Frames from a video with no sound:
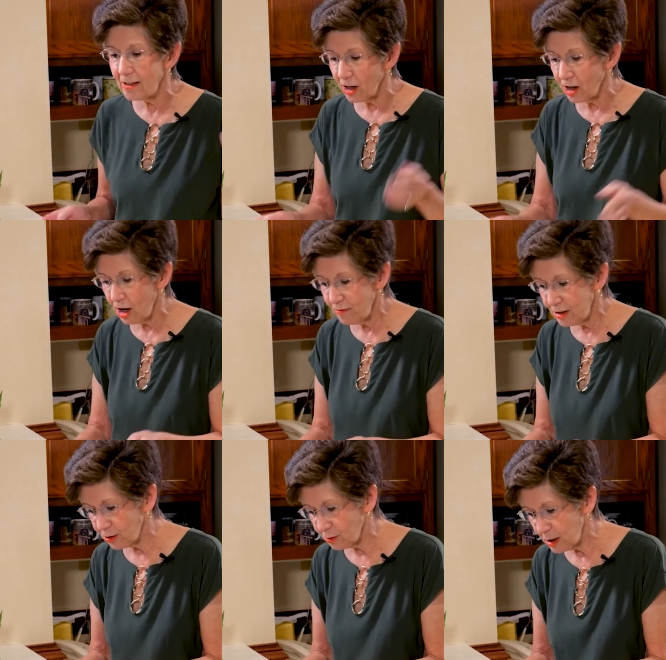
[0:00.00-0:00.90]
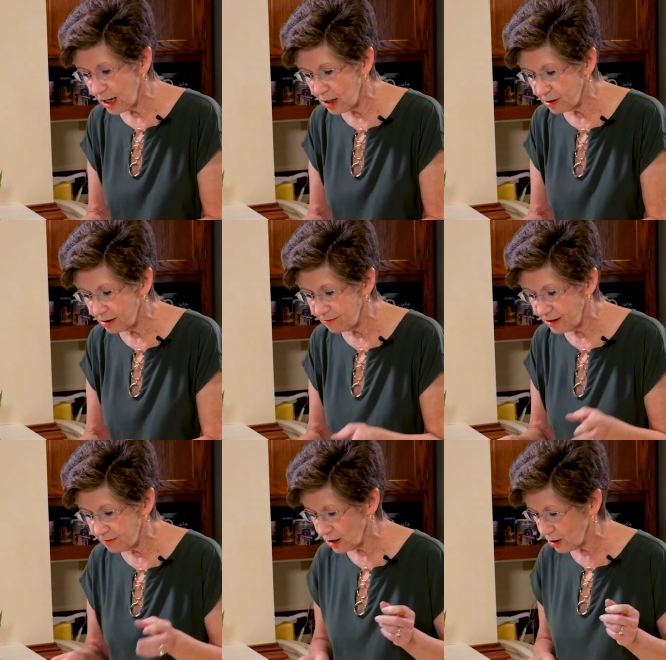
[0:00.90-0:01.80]
the oven to
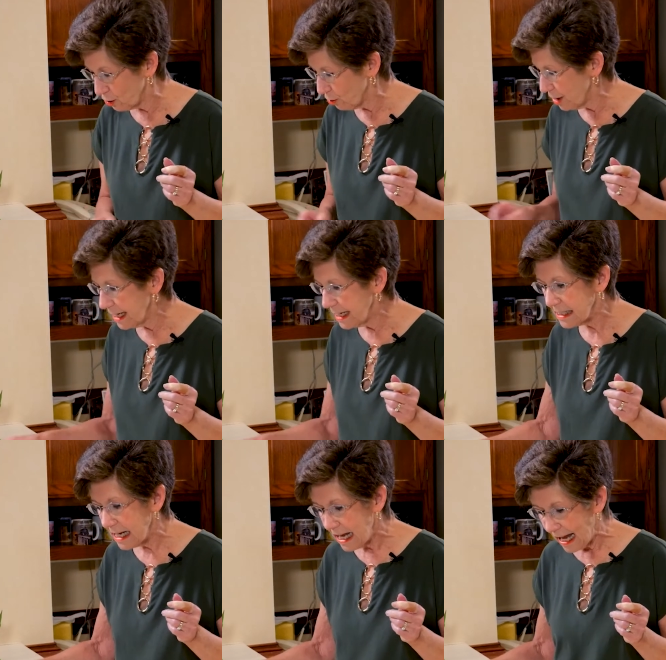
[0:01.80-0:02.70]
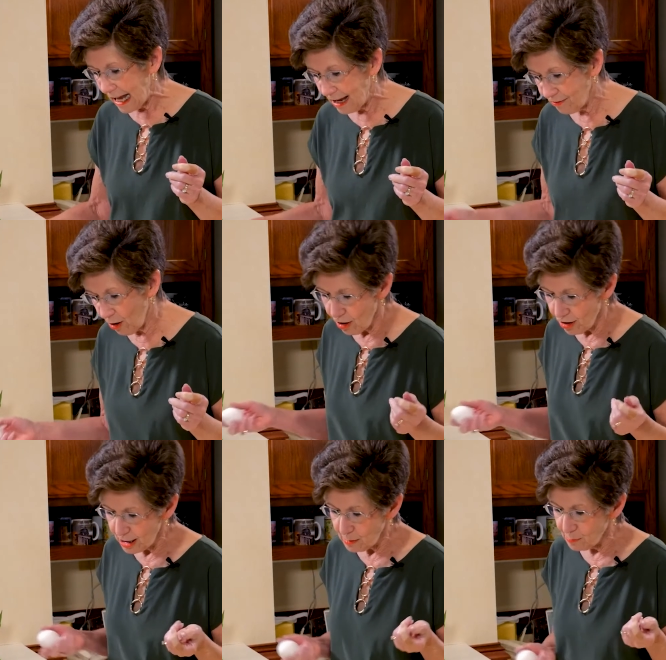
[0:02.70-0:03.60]
350 degrees. I've
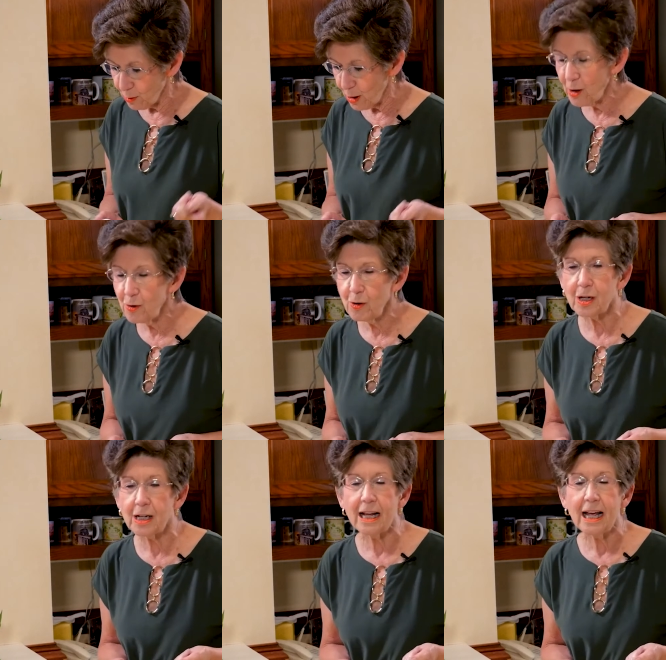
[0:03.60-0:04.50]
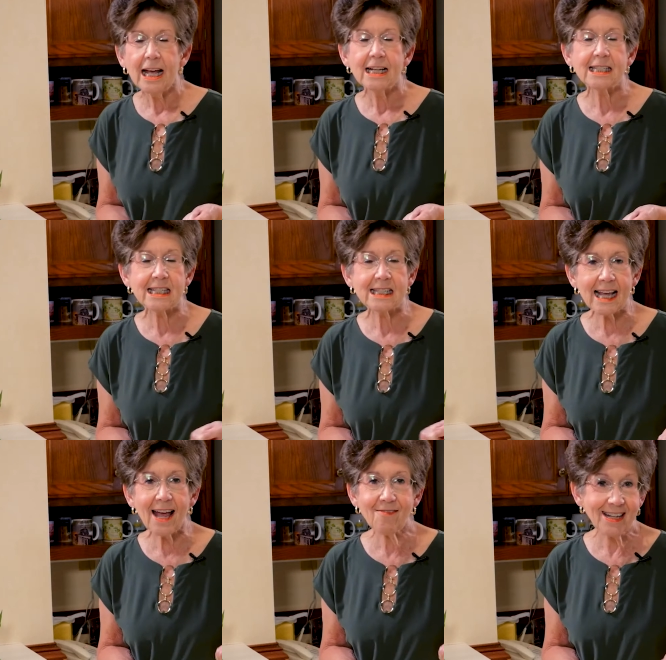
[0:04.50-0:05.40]
already broken
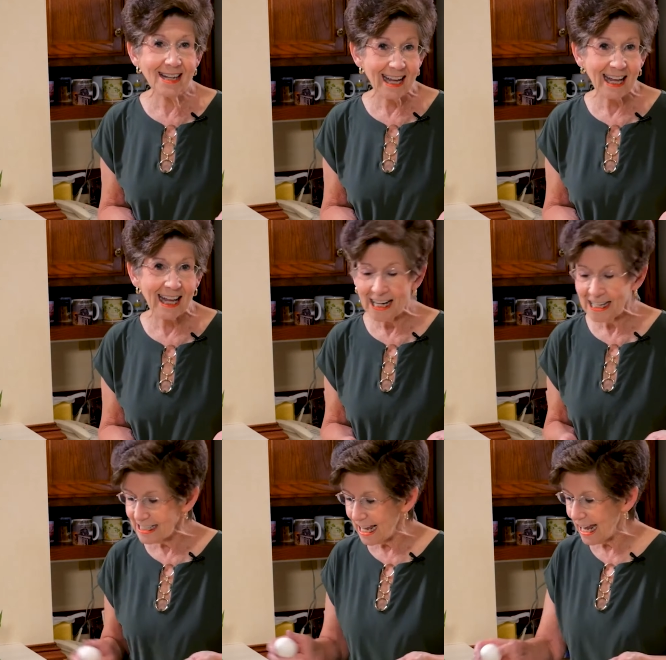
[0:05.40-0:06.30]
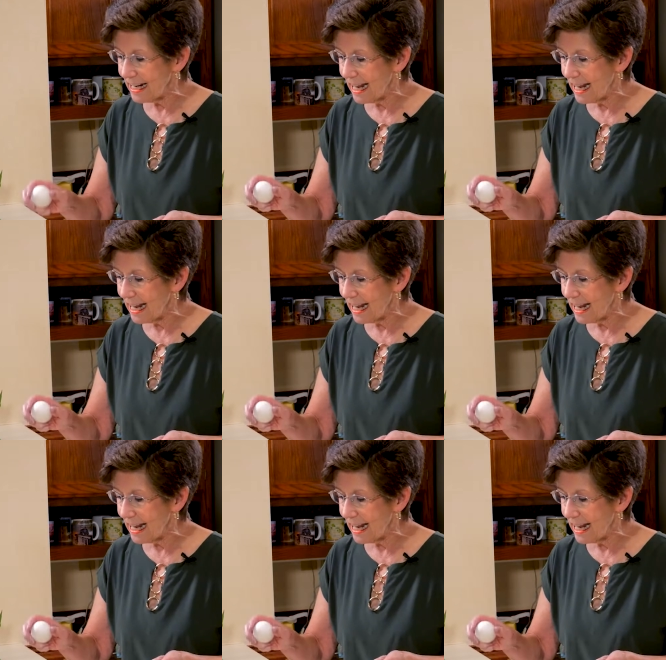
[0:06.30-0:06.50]
7 eggs and